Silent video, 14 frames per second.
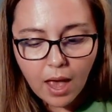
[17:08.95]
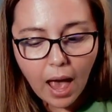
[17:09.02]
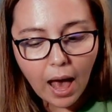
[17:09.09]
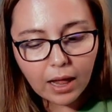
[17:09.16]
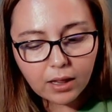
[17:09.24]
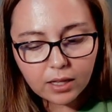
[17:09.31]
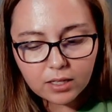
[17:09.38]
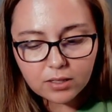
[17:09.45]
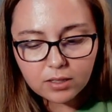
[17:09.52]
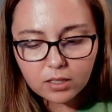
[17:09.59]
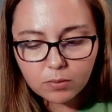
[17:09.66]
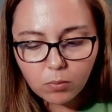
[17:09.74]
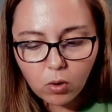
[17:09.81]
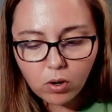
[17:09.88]
at least
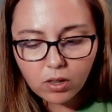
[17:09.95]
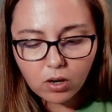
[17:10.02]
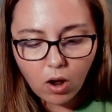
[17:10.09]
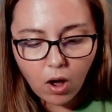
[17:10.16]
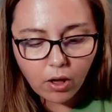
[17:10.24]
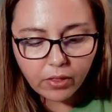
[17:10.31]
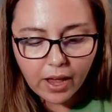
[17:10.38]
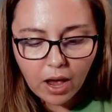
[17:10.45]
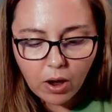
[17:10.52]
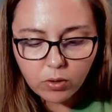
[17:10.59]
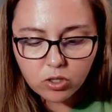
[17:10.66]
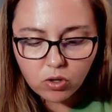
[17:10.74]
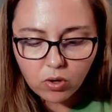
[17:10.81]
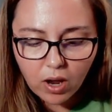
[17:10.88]
it's more than all the
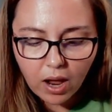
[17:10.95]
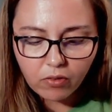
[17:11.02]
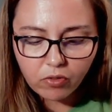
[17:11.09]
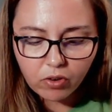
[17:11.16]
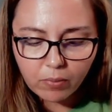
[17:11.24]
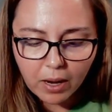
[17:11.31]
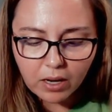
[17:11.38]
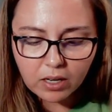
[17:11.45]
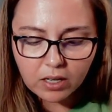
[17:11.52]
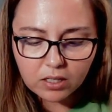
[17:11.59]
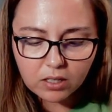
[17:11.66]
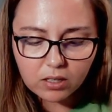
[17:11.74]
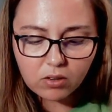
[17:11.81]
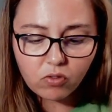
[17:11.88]
hours you have remaining
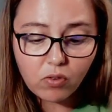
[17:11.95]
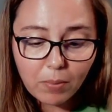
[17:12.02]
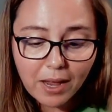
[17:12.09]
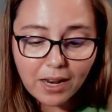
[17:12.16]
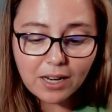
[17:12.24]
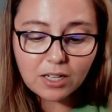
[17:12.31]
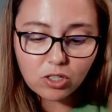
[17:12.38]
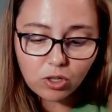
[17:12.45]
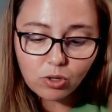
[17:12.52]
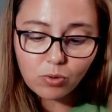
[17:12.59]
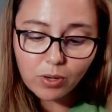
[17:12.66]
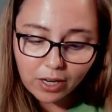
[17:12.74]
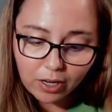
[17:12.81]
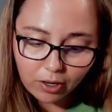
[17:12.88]
to you
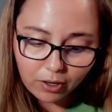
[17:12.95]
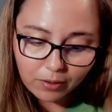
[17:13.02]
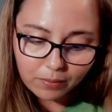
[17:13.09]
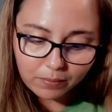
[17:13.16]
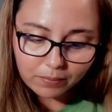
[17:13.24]
here.